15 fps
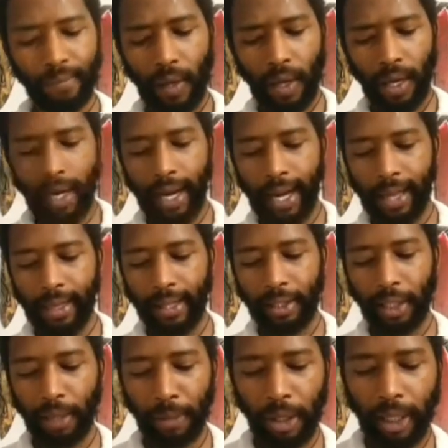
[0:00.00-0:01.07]
This
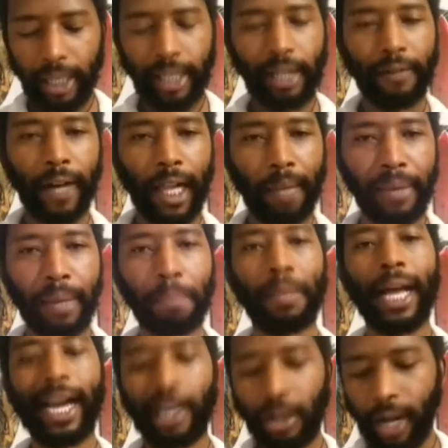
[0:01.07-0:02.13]
community development
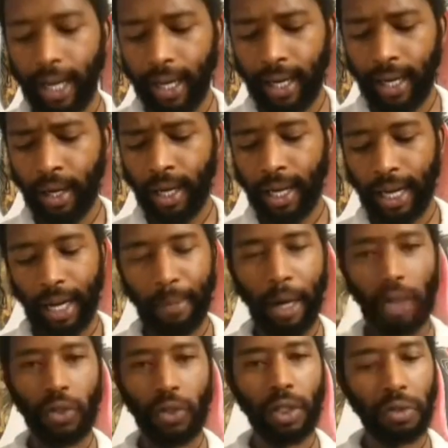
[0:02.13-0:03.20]
block grant,
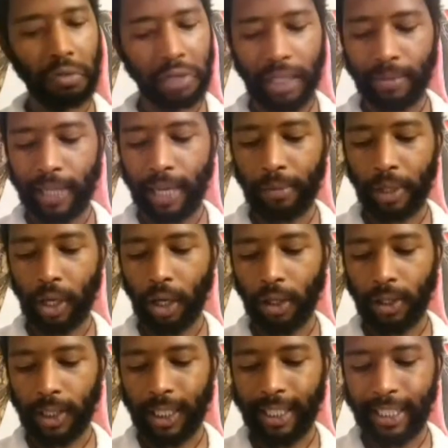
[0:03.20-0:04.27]
also sometimes
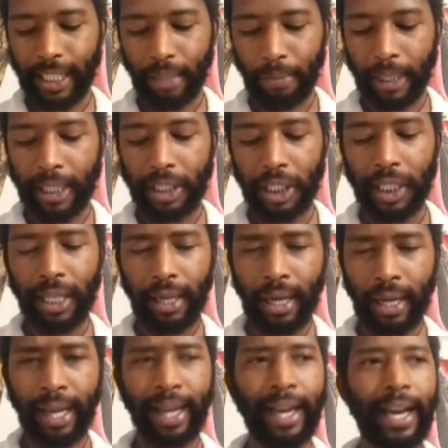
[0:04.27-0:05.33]
called CDBG,
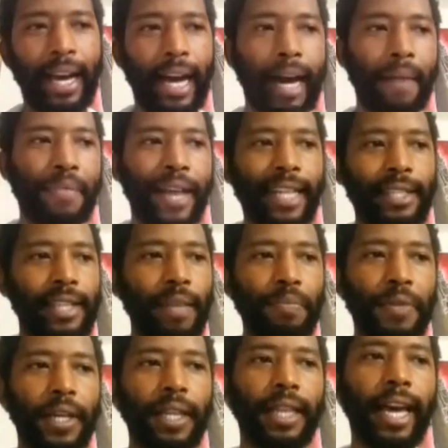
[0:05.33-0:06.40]
that's
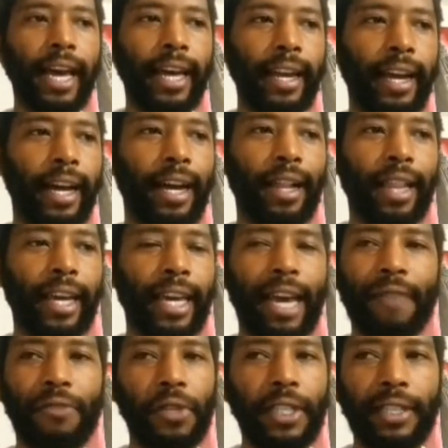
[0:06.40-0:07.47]
something that like
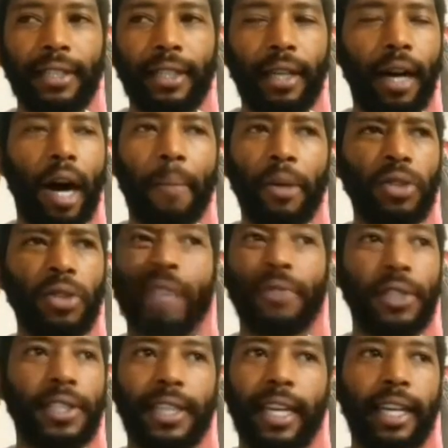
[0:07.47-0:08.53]
almost
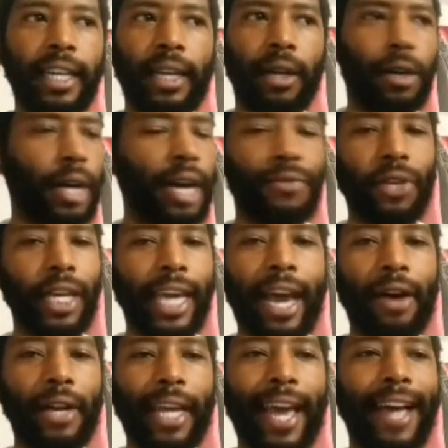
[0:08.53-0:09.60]
every city or every
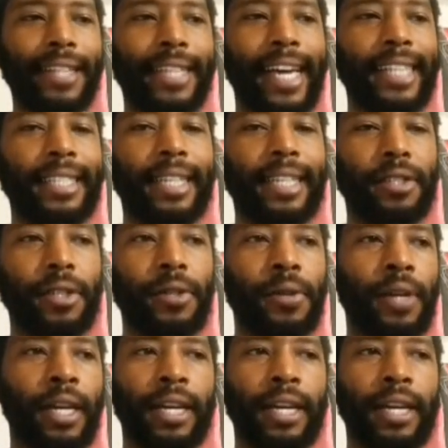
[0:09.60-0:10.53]
county has access to.